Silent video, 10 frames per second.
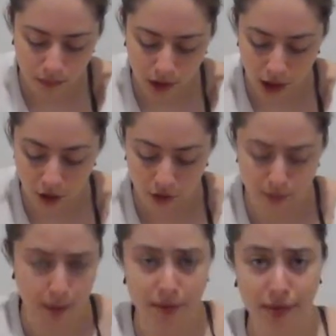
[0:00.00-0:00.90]
you know, there
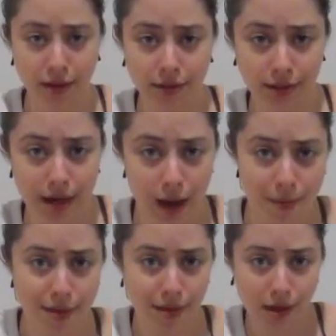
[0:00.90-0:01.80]
might be things that I'm
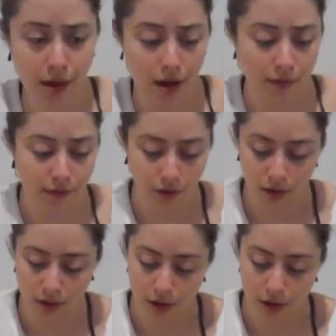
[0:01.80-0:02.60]
not thinking of, or, you